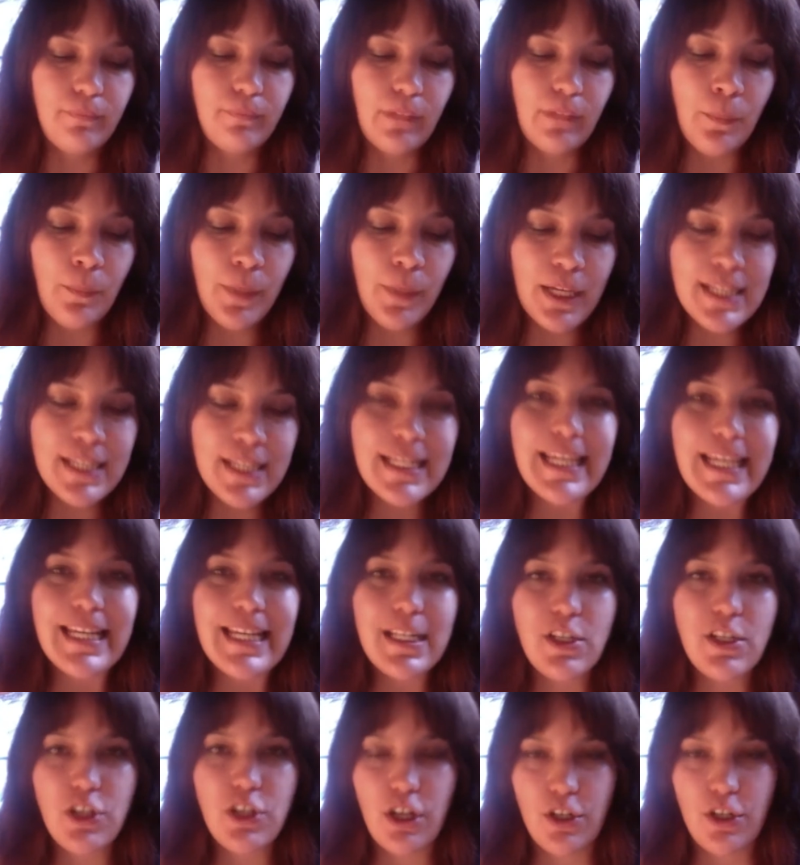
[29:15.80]
because it
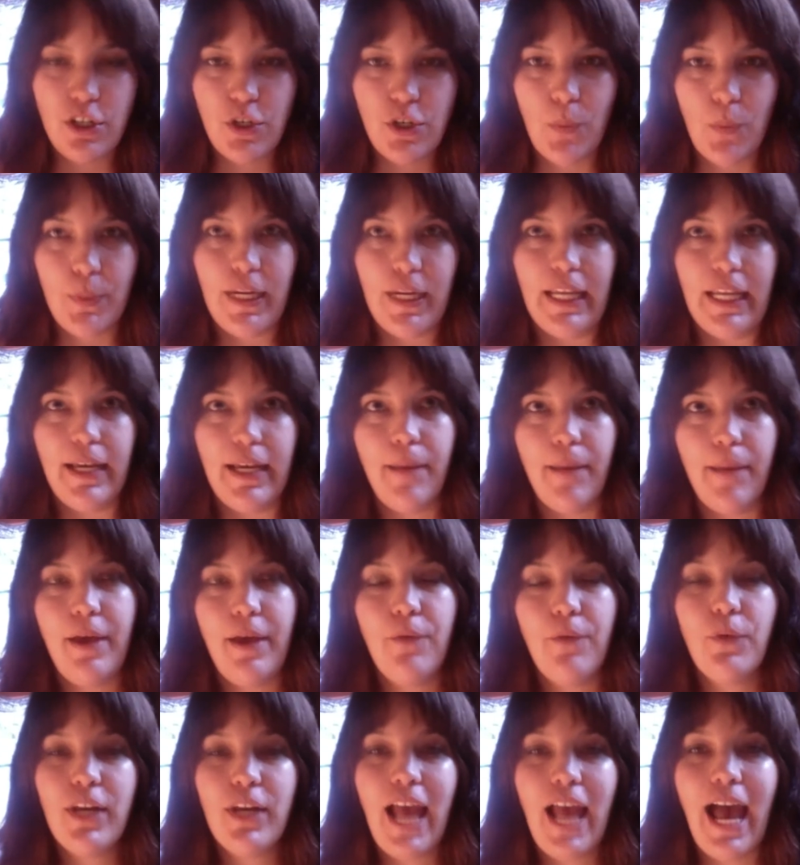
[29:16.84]
starts opening up.
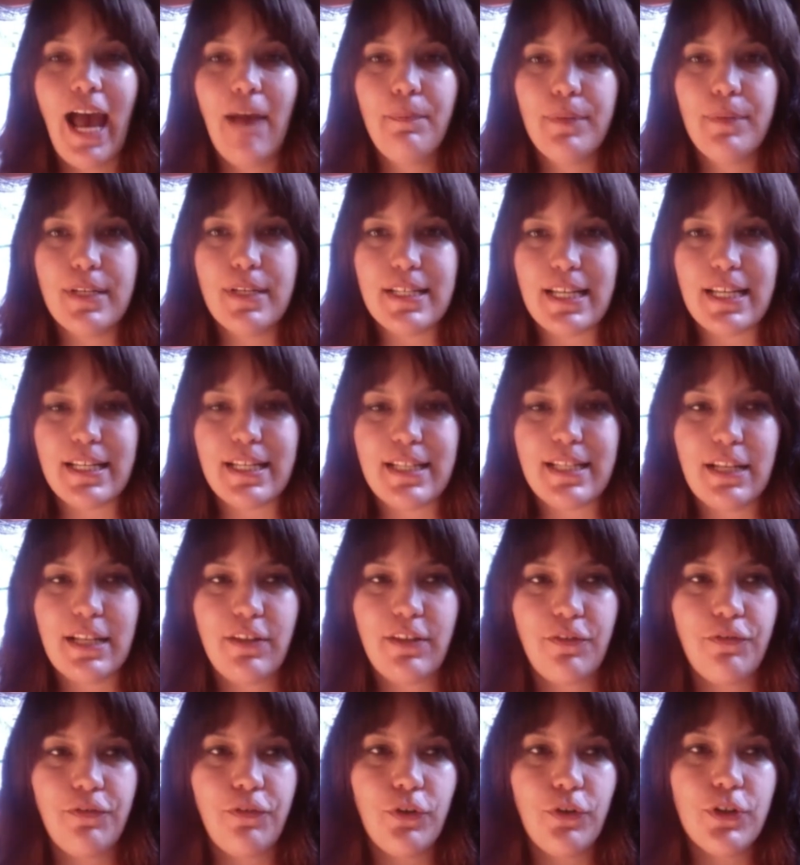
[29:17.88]
And what happens is that the
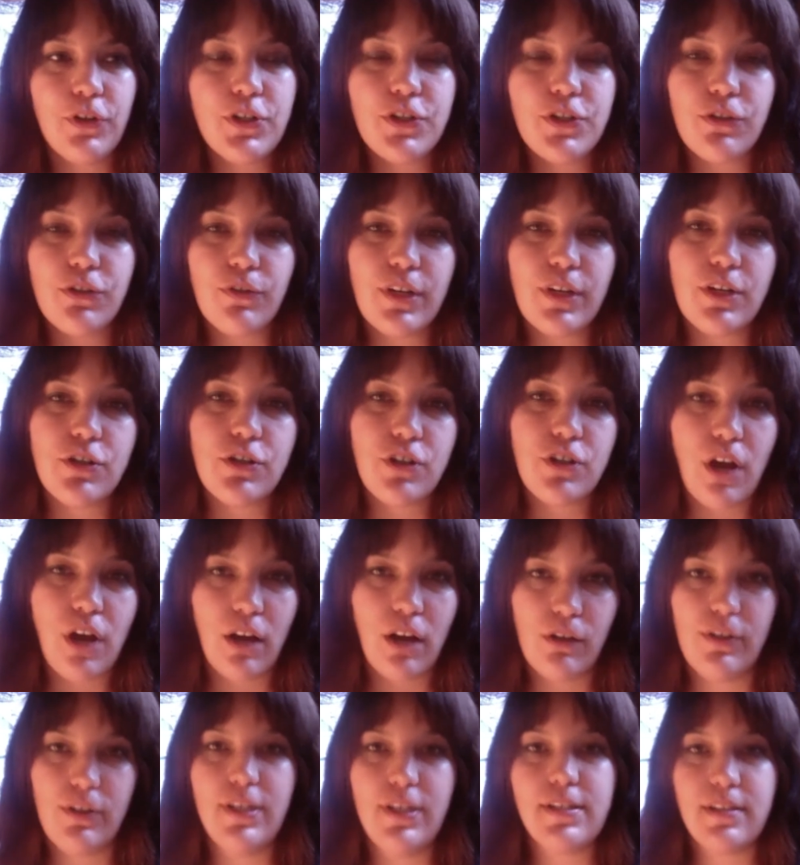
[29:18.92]
first three
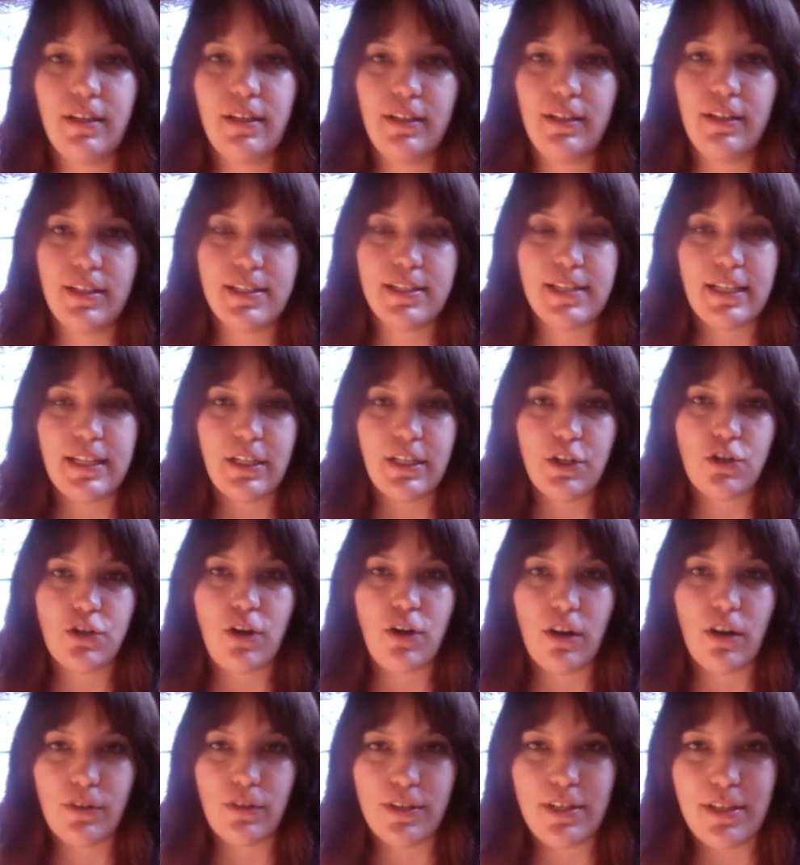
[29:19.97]
chakras in the ascended
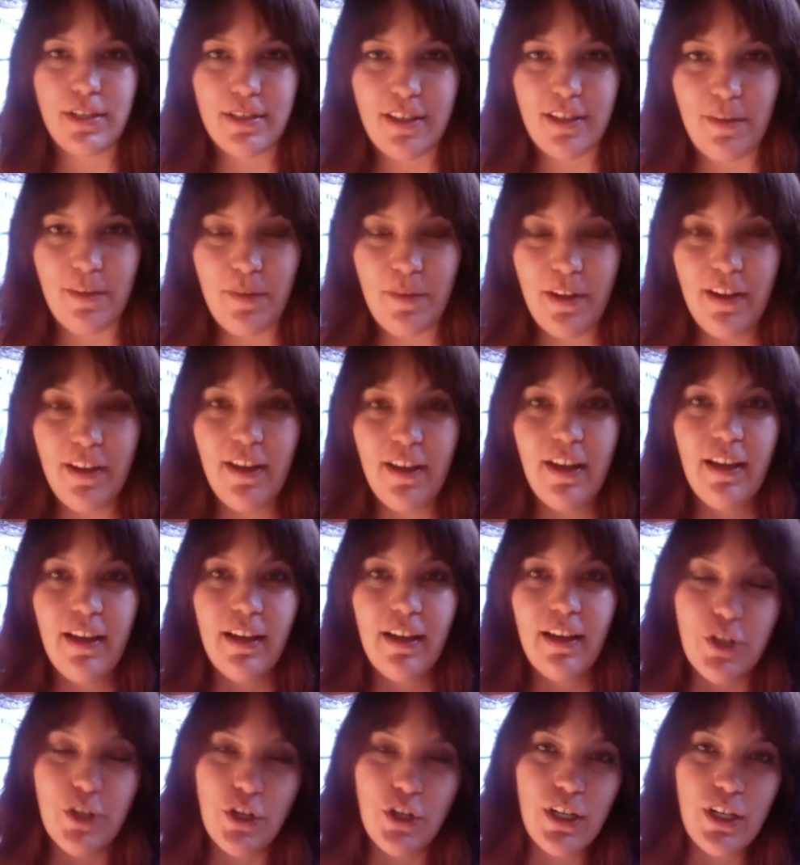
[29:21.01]
chakra system
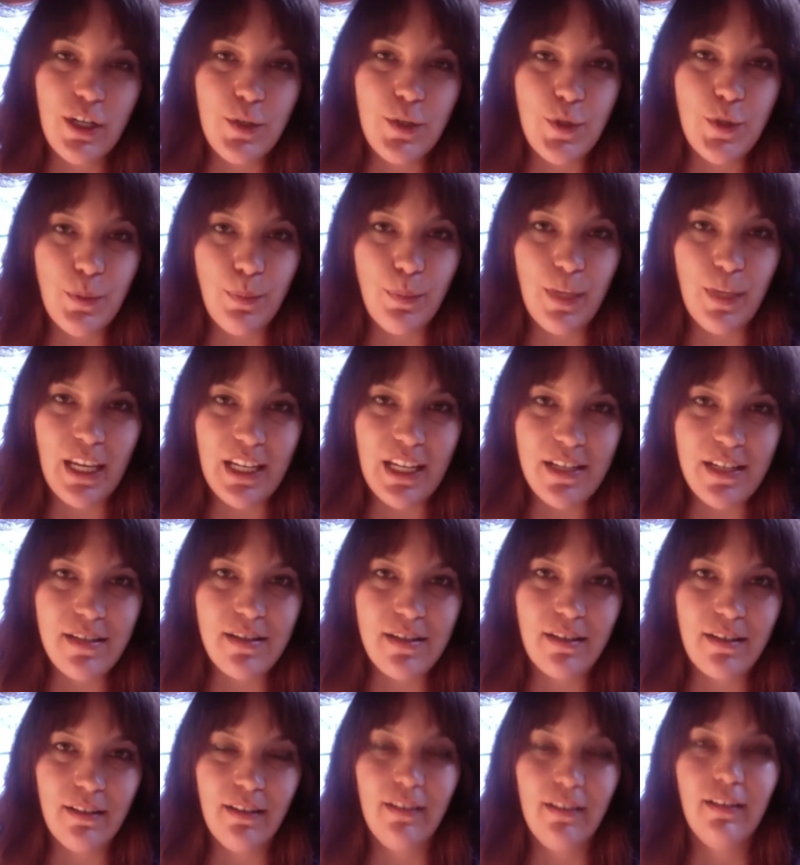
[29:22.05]
turn into
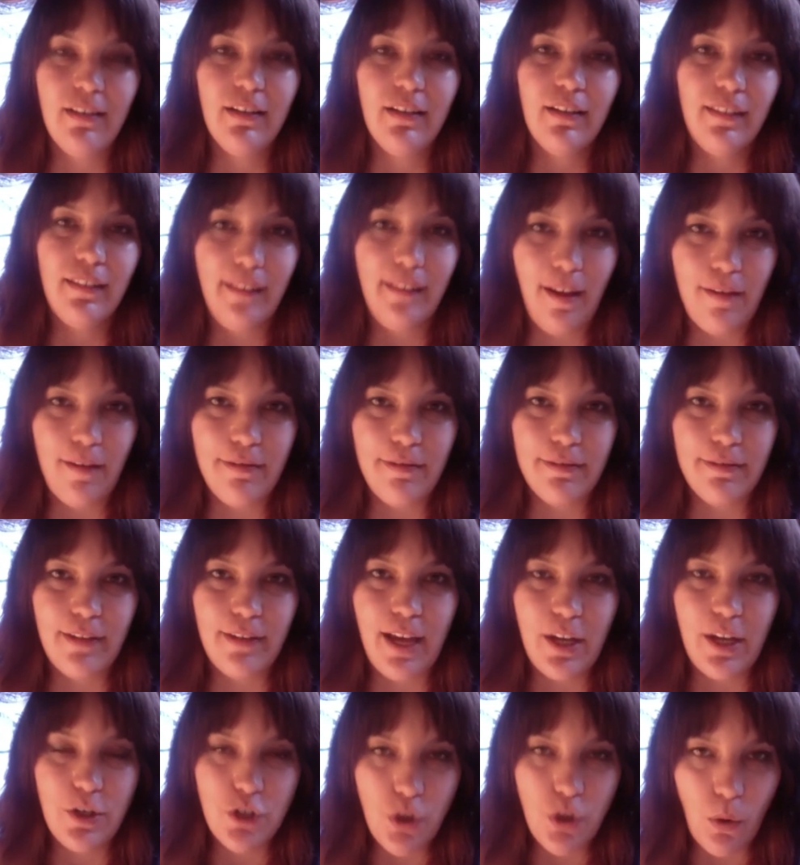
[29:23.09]
peace, love,
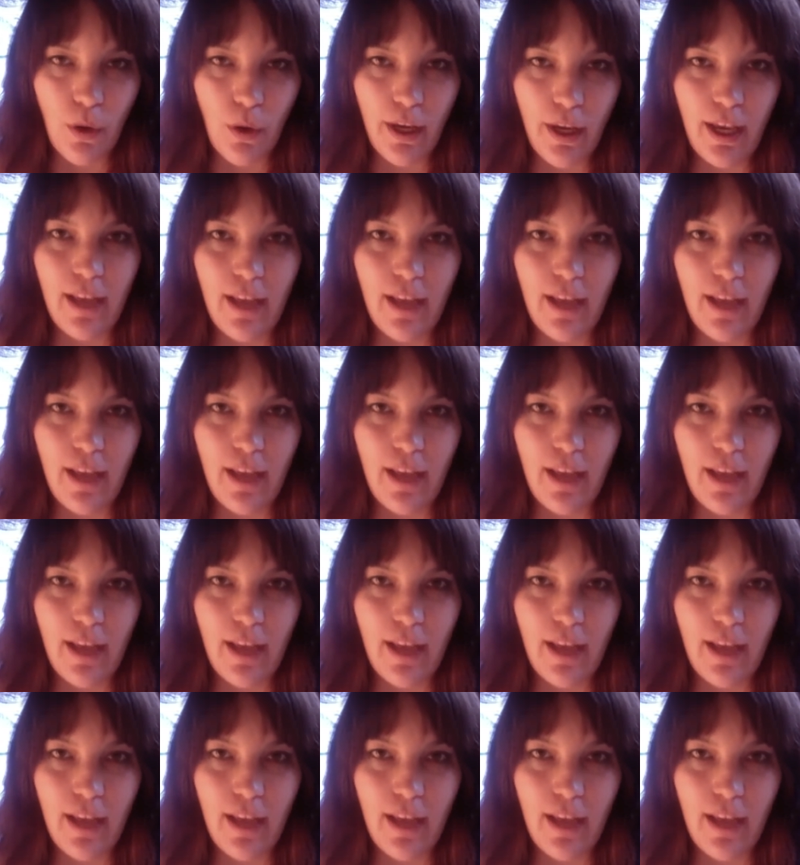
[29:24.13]
and joy.